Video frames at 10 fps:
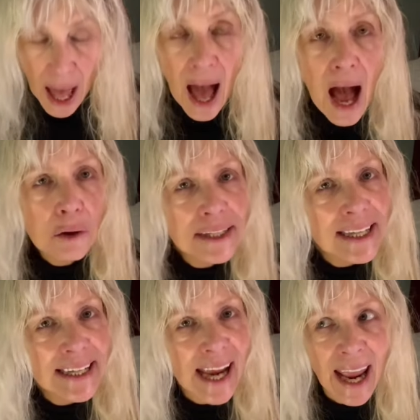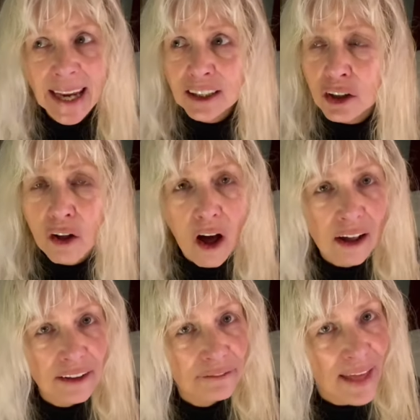How did he handle
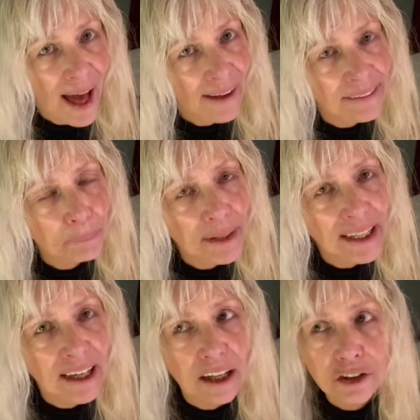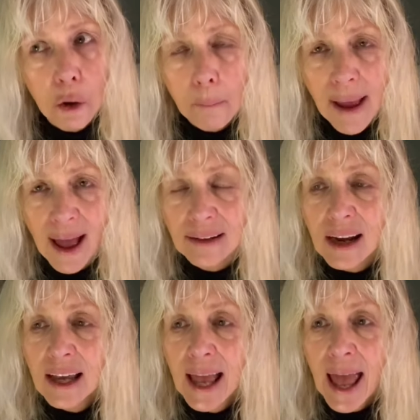all of that, being a nomad?
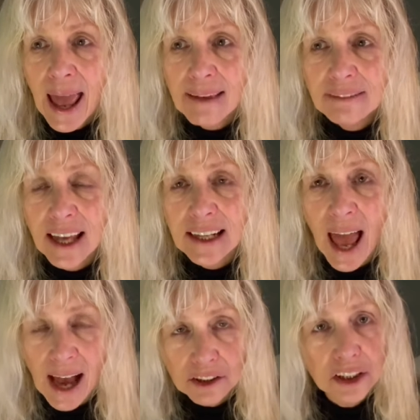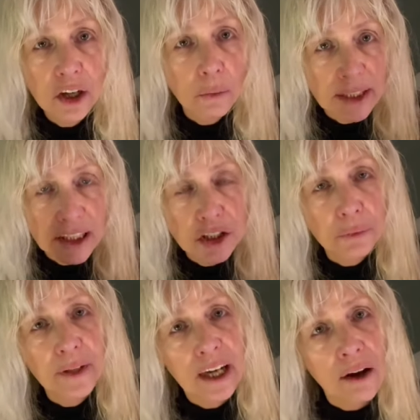And then actually going into
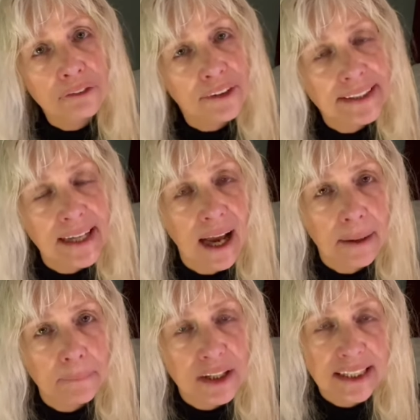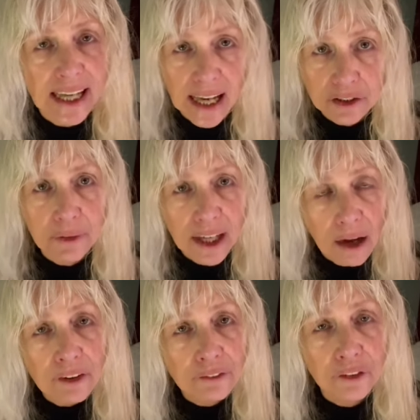recovery time because he had to
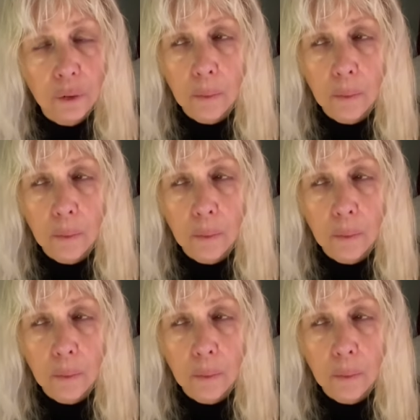recover for a